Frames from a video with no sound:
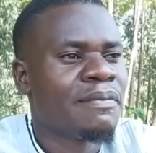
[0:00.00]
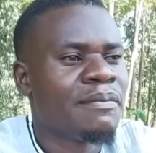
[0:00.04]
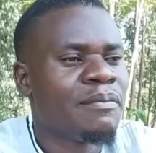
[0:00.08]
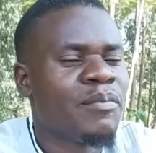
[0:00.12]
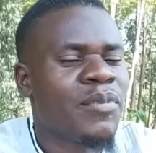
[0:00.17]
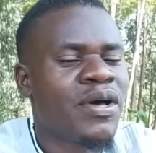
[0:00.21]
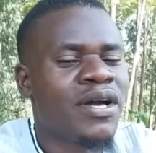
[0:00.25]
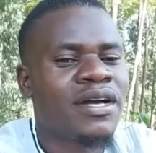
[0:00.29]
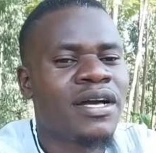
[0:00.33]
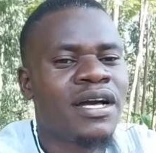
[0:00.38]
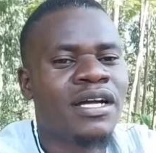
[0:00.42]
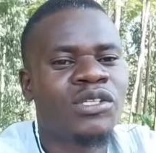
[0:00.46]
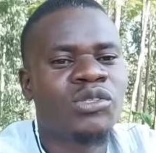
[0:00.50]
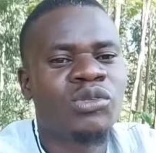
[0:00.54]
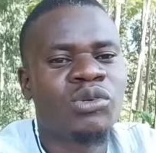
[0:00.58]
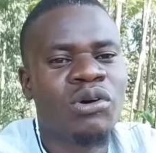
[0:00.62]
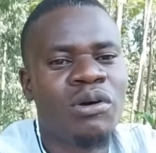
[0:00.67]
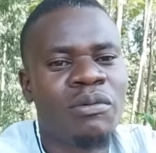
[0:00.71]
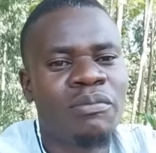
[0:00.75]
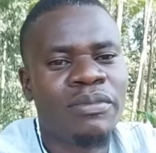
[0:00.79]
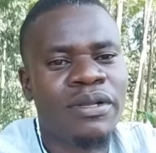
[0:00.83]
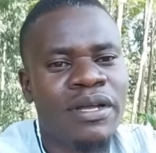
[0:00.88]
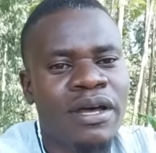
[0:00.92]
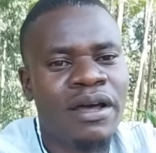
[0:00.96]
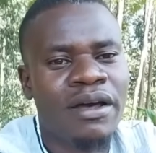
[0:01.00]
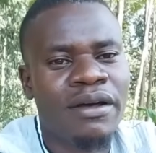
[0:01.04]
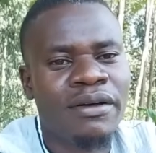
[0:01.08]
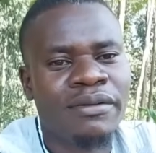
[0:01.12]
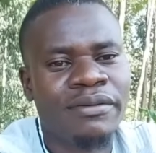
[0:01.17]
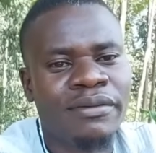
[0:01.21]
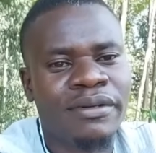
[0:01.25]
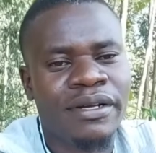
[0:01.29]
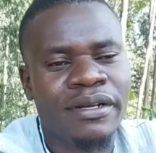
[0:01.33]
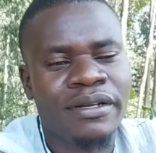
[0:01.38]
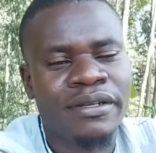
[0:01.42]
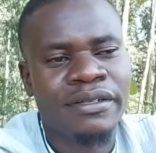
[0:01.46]
Back at home now,
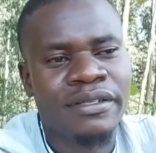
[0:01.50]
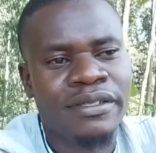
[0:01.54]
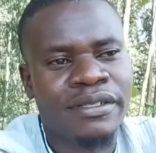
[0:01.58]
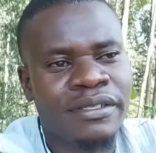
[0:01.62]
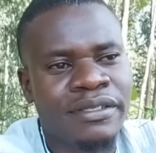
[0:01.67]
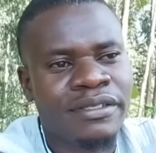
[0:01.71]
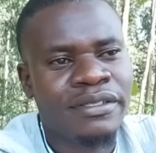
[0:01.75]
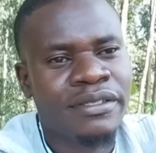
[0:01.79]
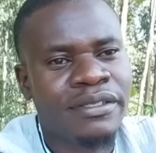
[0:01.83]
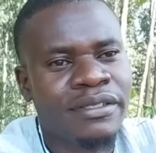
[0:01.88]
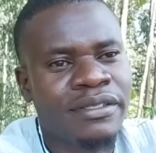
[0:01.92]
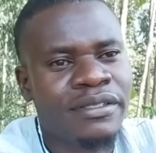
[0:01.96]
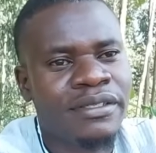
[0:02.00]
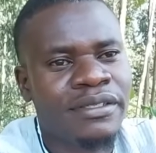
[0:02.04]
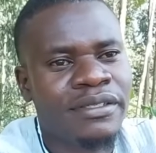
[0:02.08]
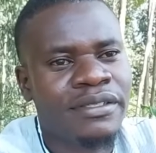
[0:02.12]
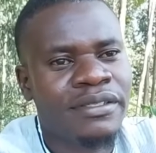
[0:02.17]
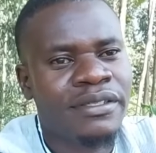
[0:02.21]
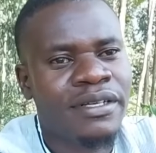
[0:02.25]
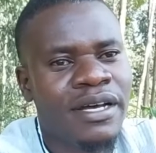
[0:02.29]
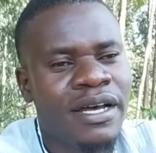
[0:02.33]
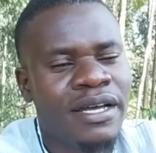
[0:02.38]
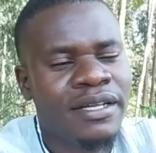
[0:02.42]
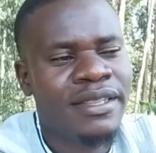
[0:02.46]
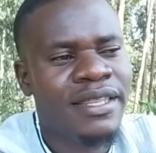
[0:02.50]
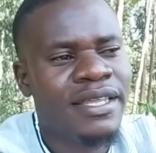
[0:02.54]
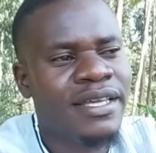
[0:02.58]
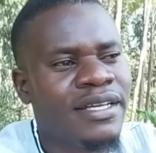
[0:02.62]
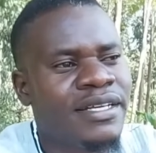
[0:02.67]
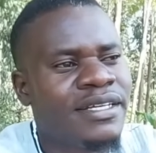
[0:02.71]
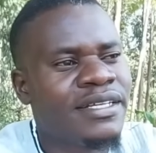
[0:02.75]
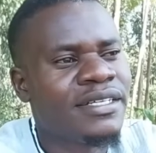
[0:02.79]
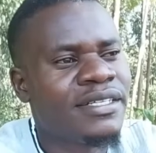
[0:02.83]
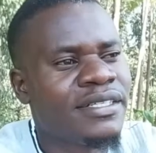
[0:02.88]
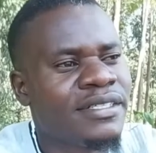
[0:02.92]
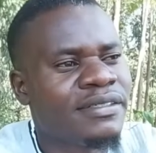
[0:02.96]
I think